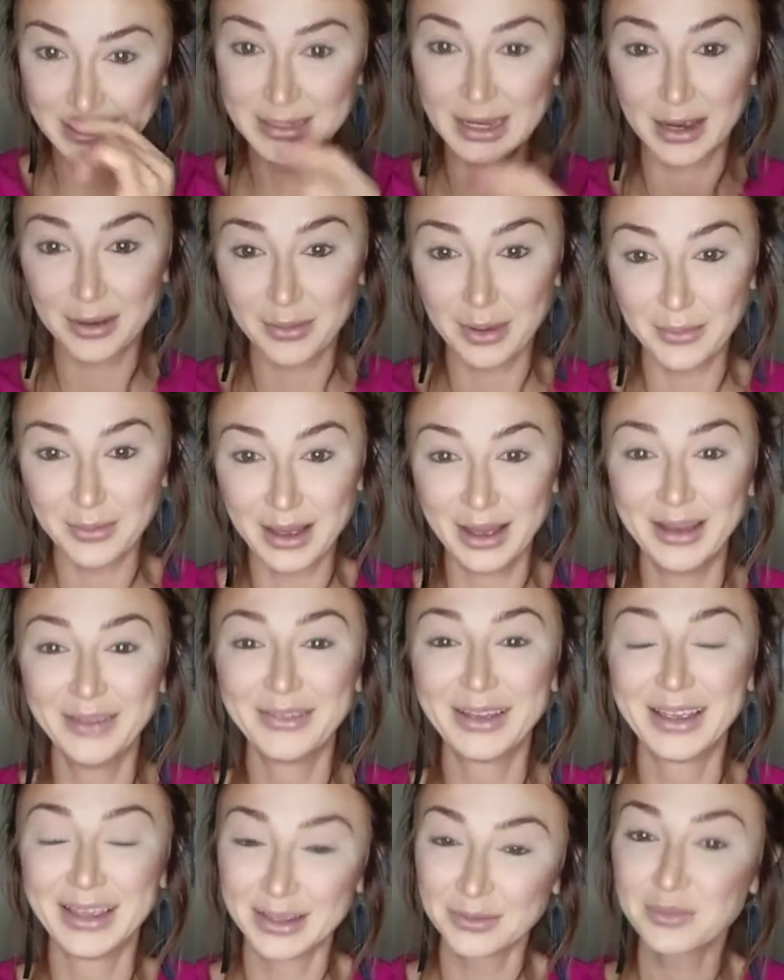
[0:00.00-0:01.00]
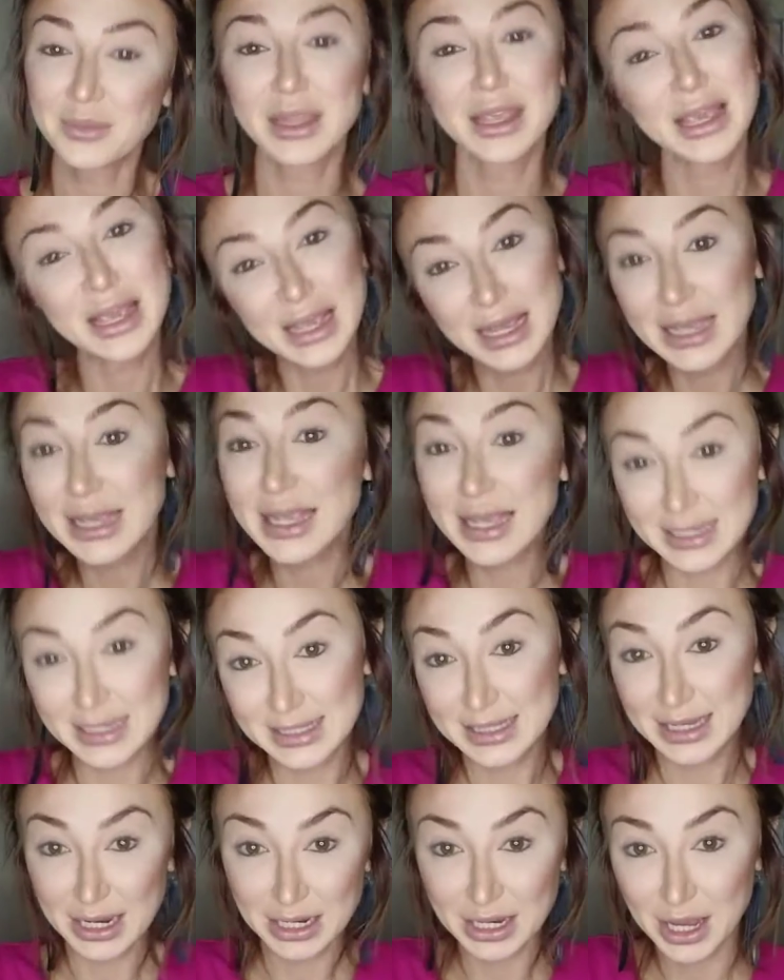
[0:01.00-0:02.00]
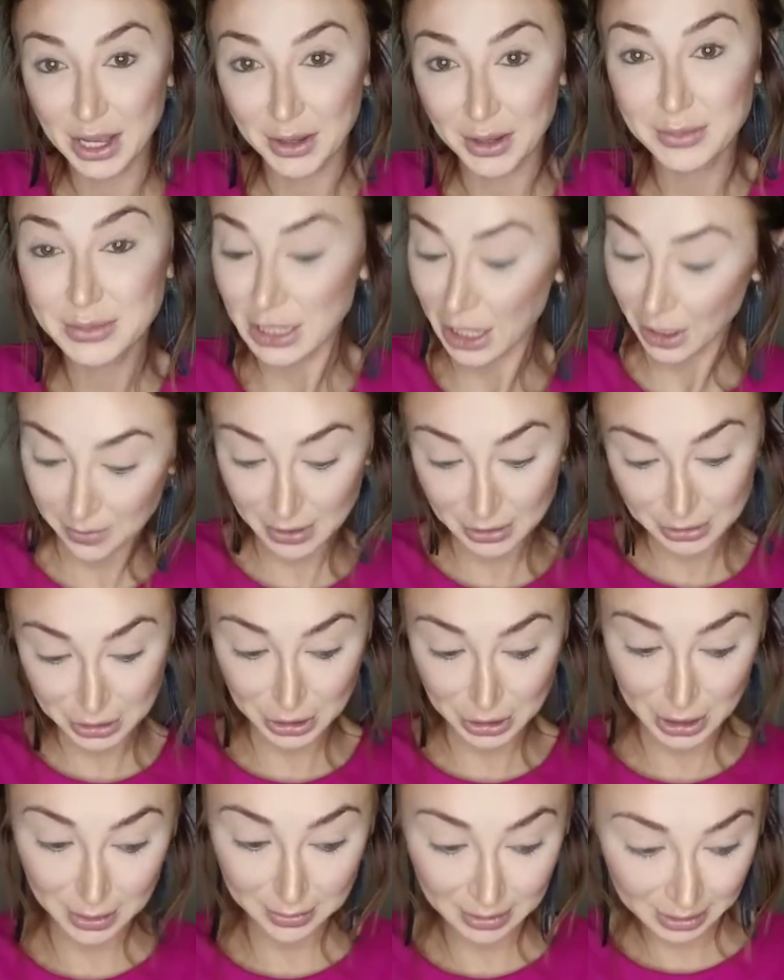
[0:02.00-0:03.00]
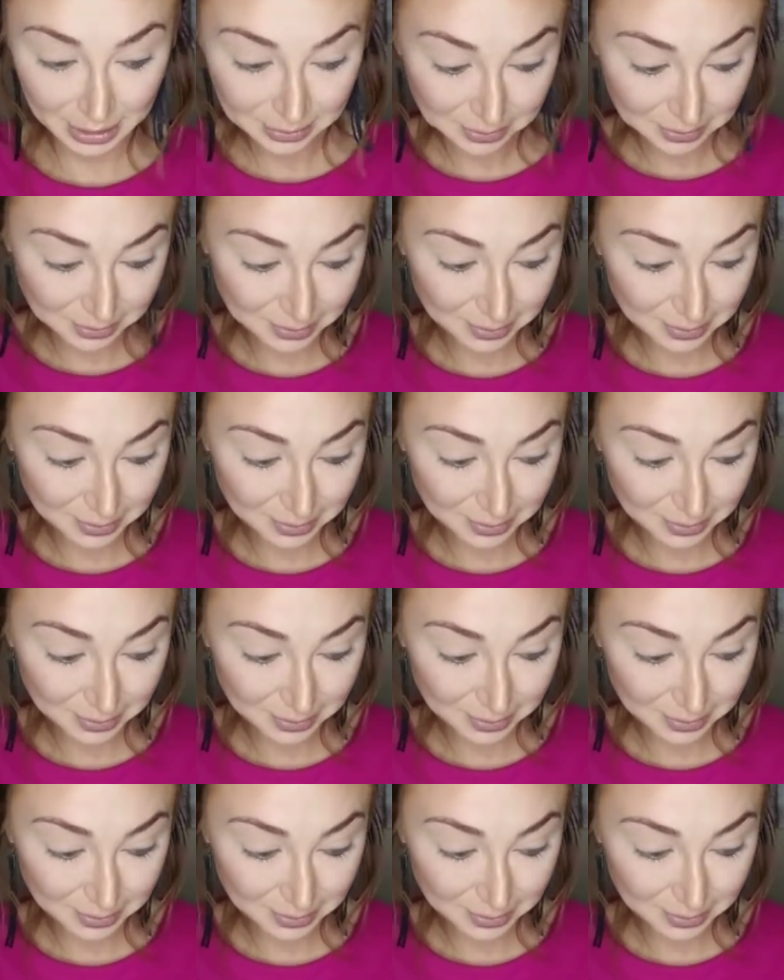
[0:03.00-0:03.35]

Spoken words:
You talk about my hubby. Yes, Danielle, I'm talking about your hubby.